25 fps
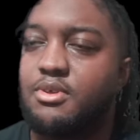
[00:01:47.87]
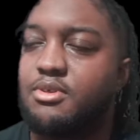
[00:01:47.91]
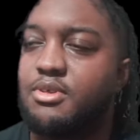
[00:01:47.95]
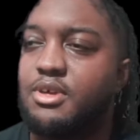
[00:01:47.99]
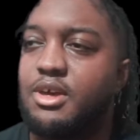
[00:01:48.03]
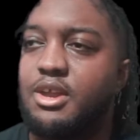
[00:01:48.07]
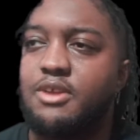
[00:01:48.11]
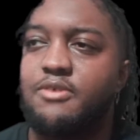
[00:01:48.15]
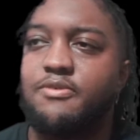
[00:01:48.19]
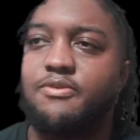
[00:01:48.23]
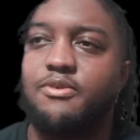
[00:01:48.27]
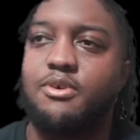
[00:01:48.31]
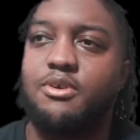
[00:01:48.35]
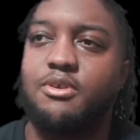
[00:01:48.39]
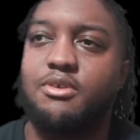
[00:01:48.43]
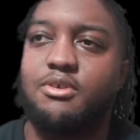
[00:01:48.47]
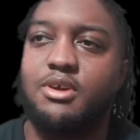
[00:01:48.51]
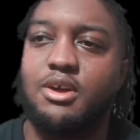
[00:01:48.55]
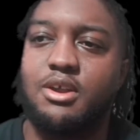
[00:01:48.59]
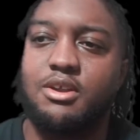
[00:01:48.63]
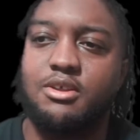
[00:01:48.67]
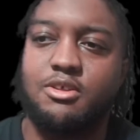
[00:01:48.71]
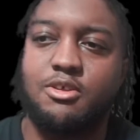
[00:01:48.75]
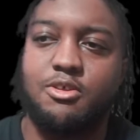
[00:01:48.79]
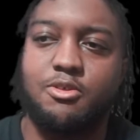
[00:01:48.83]
Setting for it is
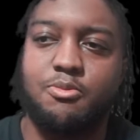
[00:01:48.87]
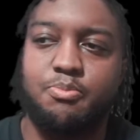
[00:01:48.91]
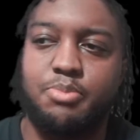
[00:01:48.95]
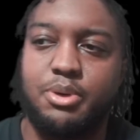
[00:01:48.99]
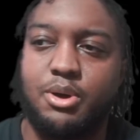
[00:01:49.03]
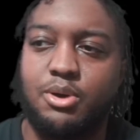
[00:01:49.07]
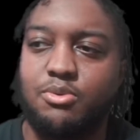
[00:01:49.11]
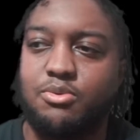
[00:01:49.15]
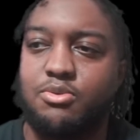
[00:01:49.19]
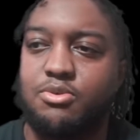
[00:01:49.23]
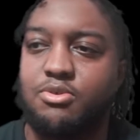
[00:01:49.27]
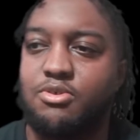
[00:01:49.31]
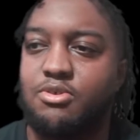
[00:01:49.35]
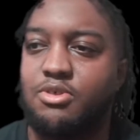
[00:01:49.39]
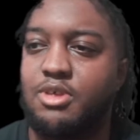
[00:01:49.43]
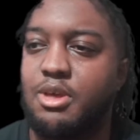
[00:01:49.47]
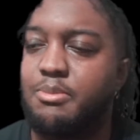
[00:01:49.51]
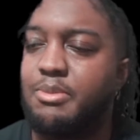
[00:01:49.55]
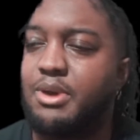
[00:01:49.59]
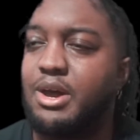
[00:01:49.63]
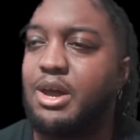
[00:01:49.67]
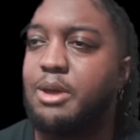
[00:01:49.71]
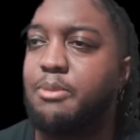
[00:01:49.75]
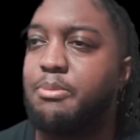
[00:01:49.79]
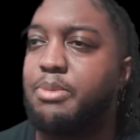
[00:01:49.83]
kind of this post
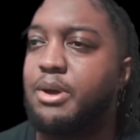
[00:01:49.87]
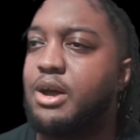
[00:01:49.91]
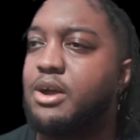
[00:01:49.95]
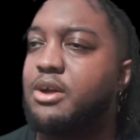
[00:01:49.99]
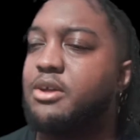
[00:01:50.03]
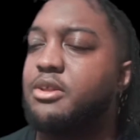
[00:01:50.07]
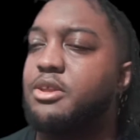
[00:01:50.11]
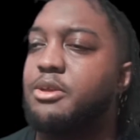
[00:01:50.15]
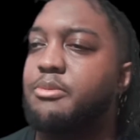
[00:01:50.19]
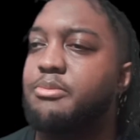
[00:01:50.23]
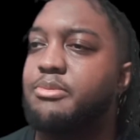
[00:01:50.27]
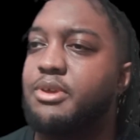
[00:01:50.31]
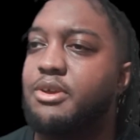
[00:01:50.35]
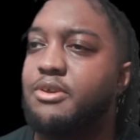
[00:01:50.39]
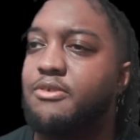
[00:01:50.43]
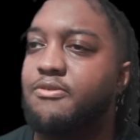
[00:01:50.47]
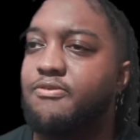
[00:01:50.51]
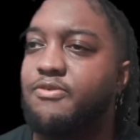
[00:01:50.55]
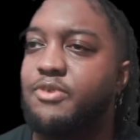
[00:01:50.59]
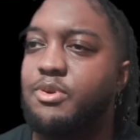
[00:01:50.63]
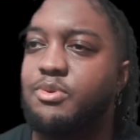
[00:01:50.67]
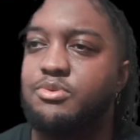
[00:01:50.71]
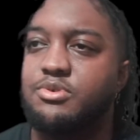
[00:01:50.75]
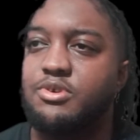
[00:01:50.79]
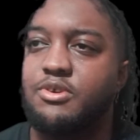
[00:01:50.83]
semi apocalyptic
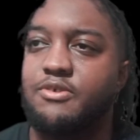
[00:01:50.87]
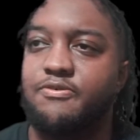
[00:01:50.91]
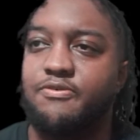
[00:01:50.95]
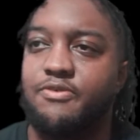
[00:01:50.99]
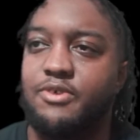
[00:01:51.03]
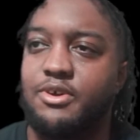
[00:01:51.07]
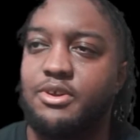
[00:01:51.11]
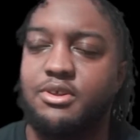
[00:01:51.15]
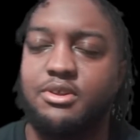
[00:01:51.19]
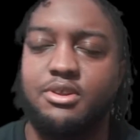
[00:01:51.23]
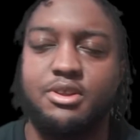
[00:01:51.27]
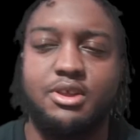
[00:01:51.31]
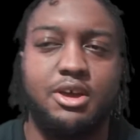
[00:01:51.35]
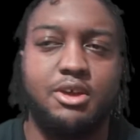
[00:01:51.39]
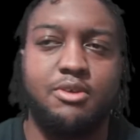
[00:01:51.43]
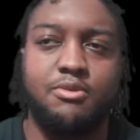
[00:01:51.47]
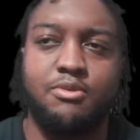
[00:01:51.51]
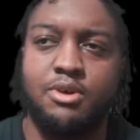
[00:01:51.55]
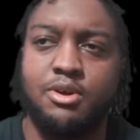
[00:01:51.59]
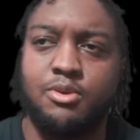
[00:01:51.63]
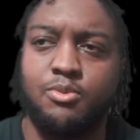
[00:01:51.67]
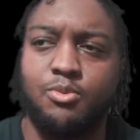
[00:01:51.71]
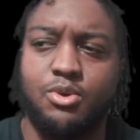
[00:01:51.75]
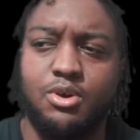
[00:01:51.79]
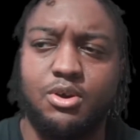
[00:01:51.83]
future Foot Clan
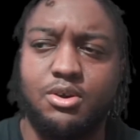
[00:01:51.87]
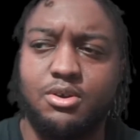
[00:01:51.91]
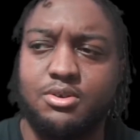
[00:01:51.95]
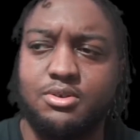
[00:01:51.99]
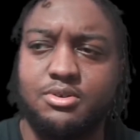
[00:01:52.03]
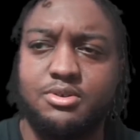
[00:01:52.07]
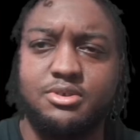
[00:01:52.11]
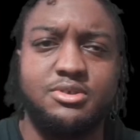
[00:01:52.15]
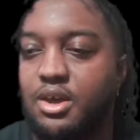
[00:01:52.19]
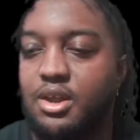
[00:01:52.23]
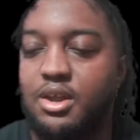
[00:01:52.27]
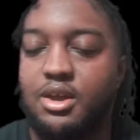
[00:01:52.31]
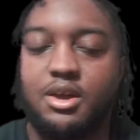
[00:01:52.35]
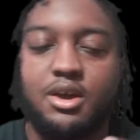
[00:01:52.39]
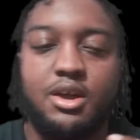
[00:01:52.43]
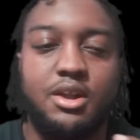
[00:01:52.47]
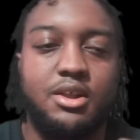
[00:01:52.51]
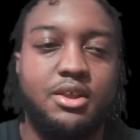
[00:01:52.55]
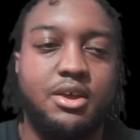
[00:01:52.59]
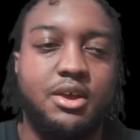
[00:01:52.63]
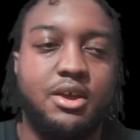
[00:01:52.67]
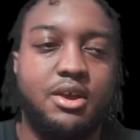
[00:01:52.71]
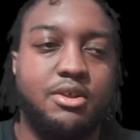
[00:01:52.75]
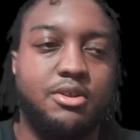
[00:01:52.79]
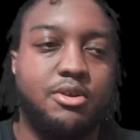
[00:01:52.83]
run world, and I kind of
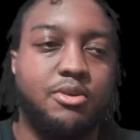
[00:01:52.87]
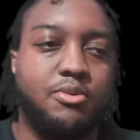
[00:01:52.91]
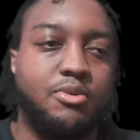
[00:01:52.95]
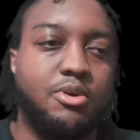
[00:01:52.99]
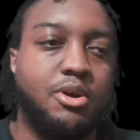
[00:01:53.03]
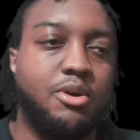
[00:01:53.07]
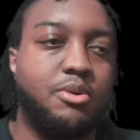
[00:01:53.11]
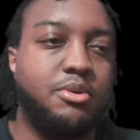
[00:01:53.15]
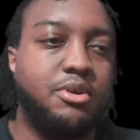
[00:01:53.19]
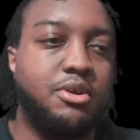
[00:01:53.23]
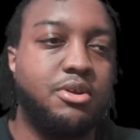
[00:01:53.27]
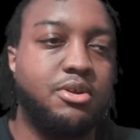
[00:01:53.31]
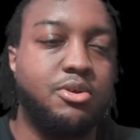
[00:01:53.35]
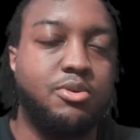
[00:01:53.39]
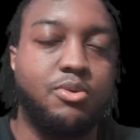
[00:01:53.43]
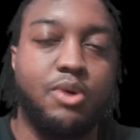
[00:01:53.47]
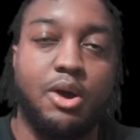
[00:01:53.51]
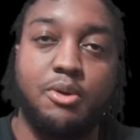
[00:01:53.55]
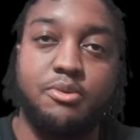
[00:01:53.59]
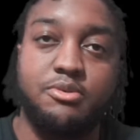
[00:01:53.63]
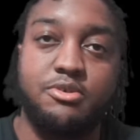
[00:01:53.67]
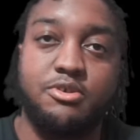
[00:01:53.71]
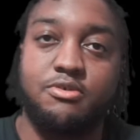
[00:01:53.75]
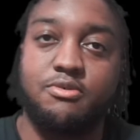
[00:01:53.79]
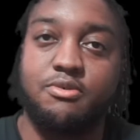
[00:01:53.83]
like how the Ronin, who I
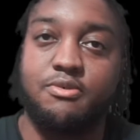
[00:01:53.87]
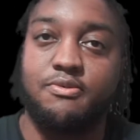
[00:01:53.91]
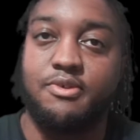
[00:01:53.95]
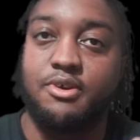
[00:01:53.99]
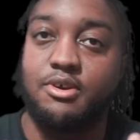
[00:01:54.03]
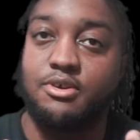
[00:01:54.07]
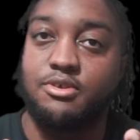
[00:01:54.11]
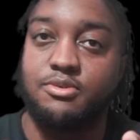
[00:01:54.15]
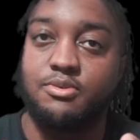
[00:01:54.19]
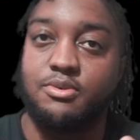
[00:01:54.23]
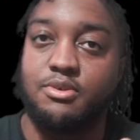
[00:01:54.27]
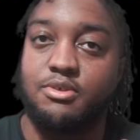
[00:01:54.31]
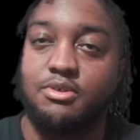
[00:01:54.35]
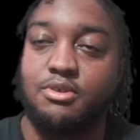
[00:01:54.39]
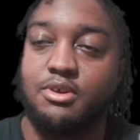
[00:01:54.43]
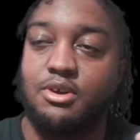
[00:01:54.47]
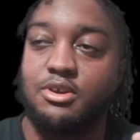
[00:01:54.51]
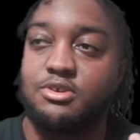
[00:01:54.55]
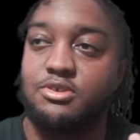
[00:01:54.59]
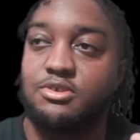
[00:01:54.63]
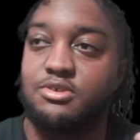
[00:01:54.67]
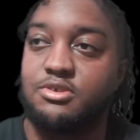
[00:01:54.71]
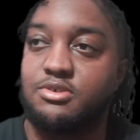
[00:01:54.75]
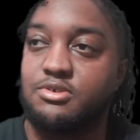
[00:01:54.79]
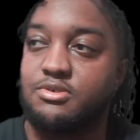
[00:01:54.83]
will just refer to as
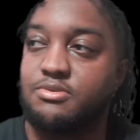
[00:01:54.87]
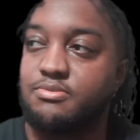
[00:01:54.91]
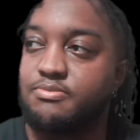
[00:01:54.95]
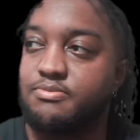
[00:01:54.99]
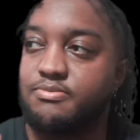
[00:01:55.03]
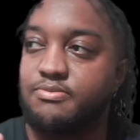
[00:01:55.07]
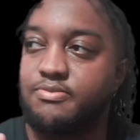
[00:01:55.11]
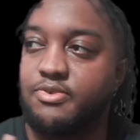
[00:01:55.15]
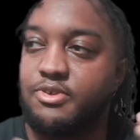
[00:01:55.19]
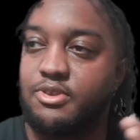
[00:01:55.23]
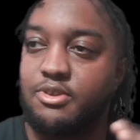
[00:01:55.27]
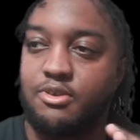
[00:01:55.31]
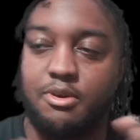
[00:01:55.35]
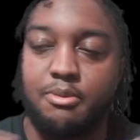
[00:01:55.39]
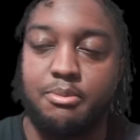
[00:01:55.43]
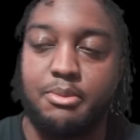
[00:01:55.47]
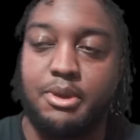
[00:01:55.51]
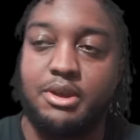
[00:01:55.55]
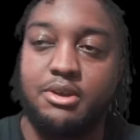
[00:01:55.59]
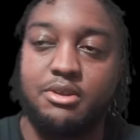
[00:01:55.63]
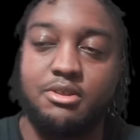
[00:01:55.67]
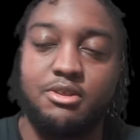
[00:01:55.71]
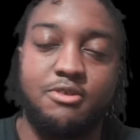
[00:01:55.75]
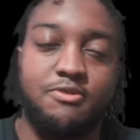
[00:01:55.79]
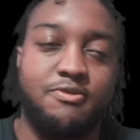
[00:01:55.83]
such for the
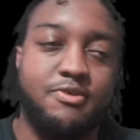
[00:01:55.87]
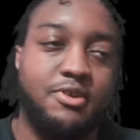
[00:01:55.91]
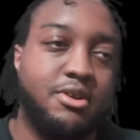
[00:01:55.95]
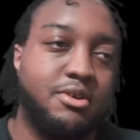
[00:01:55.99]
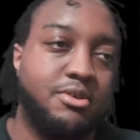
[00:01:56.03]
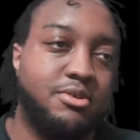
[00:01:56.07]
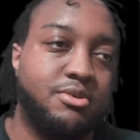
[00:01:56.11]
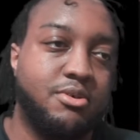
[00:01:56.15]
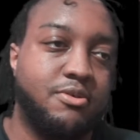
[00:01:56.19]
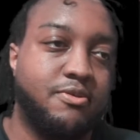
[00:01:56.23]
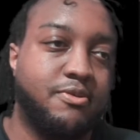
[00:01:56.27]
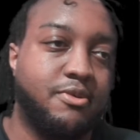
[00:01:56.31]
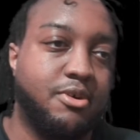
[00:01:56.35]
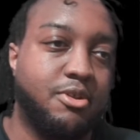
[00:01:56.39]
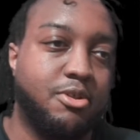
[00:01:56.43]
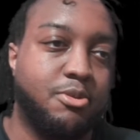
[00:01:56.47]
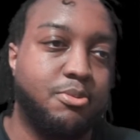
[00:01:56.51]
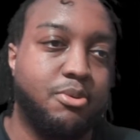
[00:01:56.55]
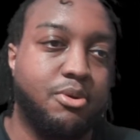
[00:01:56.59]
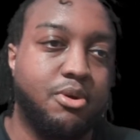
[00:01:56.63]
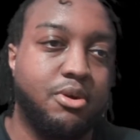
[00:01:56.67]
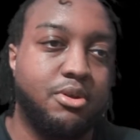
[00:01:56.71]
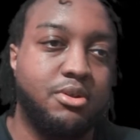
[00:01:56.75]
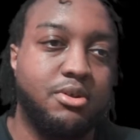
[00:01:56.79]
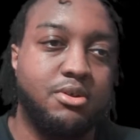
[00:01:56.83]
remainder of this video to avoid
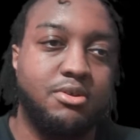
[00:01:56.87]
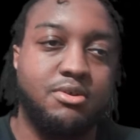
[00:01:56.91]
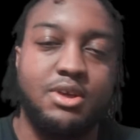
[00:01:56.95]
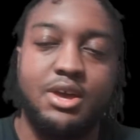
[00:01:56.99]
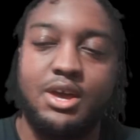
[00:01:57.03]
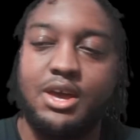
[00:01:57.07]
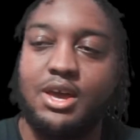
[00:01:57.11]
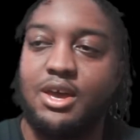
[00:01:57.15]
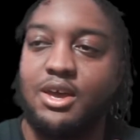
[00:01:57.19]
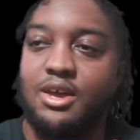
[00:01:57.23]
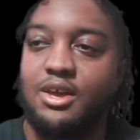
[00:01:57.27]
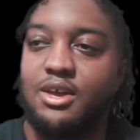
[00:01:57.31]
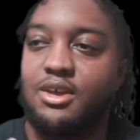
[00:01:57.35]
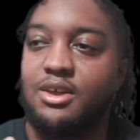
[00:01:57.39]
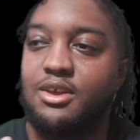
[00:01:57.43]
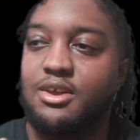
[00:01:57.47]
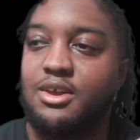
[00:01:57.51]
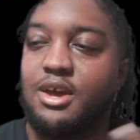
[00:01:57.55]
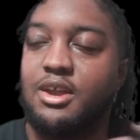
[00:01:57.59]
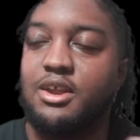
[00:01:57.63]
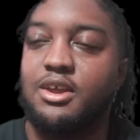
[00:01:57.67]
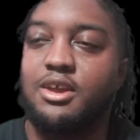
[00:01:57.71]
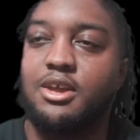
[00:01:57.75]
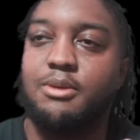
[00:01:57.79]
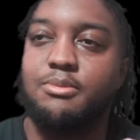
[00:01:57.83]
spoilers,
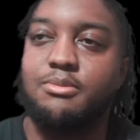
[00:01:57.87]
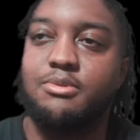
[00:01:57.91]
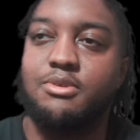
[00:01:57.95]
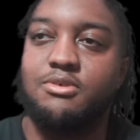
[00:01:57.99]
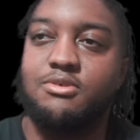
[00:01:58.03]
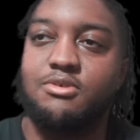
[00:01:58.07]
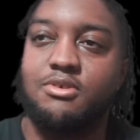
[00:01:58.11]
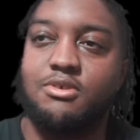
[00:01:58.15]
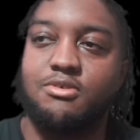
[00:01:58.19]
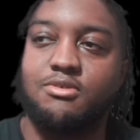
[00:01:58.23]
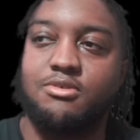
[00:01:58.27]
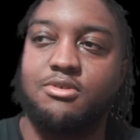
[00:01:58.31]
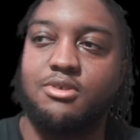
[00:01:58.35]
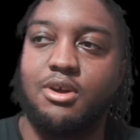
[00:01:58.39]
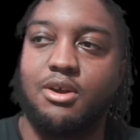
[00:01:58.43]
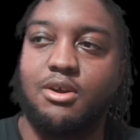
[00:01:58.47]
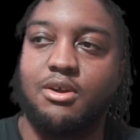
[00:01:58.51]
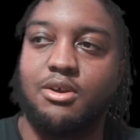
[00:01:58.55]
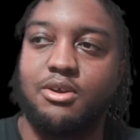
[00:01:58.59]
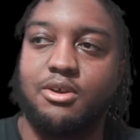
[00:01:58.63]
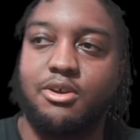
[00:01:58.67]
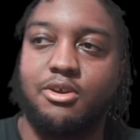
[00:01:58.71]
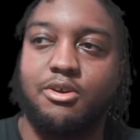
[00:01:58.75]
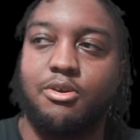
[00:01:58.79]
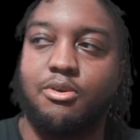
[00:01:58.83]
kind of kept this just
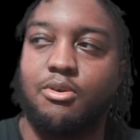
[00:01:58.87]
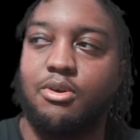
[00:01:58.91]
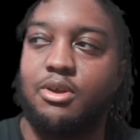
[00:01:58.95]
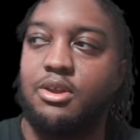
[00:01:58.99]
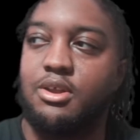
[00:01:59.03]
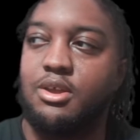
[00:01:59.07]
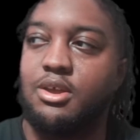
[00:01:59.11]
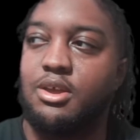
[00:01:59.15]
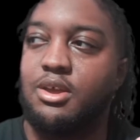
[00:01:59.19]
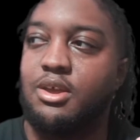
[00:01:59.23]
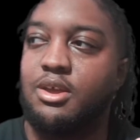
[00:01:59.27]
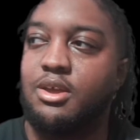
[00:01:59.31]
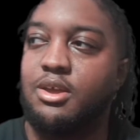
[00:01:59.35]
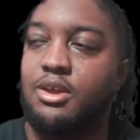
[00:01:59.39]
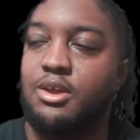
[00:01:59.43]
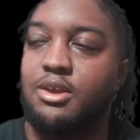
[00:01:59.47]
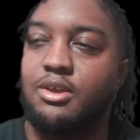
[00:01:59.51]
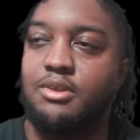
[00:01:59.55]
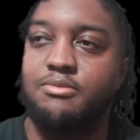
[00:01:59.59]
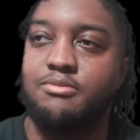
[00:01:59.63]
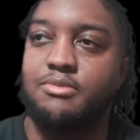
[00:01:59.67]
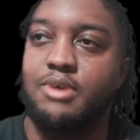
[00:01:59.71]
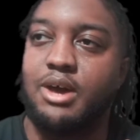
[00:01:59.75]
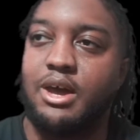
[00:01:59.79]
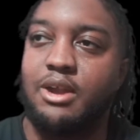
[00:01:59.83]
dark, gritty,
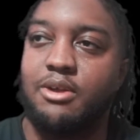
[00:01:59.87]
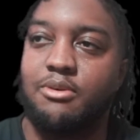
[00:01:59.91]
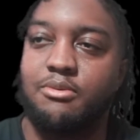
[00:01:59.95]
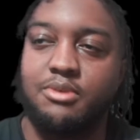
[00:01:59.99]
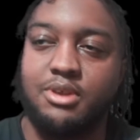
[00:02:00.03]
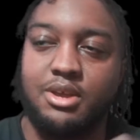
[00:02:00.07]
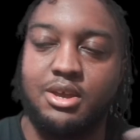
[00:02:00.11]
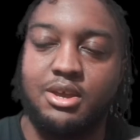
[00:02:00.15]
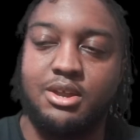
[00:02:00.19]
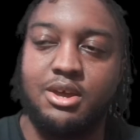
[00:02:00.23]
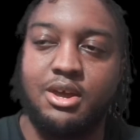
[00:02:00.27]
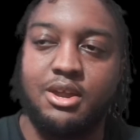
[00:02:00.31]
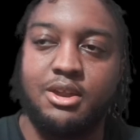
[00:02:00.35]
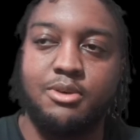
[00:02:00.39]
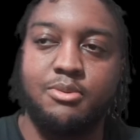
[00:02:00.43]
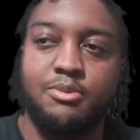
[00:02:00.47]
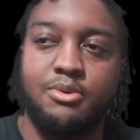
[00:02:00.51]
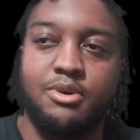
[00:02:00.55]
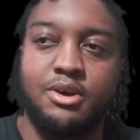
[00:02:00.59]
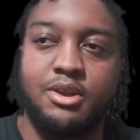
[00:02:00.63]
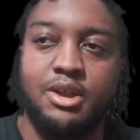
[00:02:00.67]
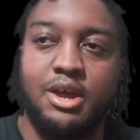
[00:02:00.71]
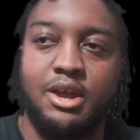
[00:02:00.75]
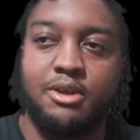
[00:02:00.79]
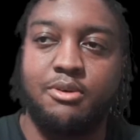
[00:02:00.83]
I don't need
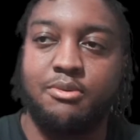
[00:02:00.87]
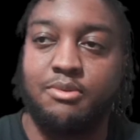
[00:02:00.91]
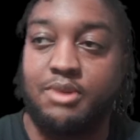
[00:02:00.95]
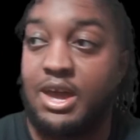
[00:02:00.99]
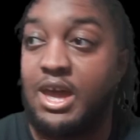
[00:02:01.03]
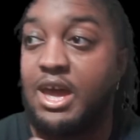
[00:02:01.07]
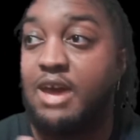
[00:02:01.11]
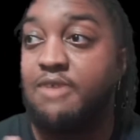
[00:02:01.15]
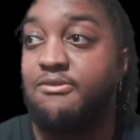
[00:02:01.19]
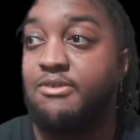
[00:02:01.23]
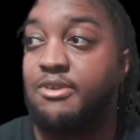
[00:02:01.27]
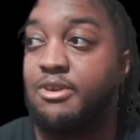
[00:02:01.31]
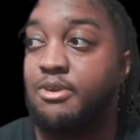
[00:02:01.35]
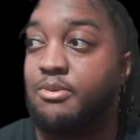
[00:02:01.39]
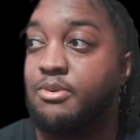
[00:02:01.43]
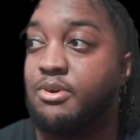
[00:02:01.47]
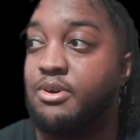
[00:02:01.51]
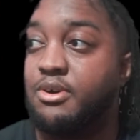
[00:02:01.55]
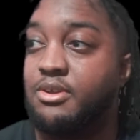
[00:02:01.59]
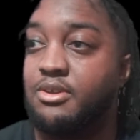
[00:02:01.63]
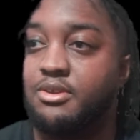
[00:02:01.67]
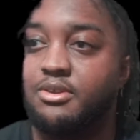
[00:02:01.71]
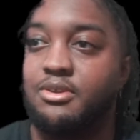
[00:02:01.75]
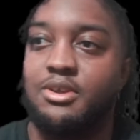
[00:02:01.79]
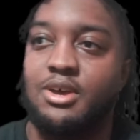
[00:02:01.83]
anyone, I don't have
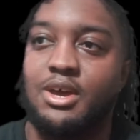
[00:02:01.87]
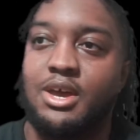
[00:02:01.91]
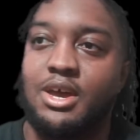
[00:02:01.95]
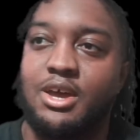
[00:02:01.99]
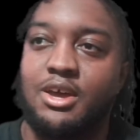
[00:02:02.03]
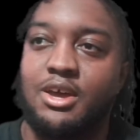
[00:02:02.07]
anyone,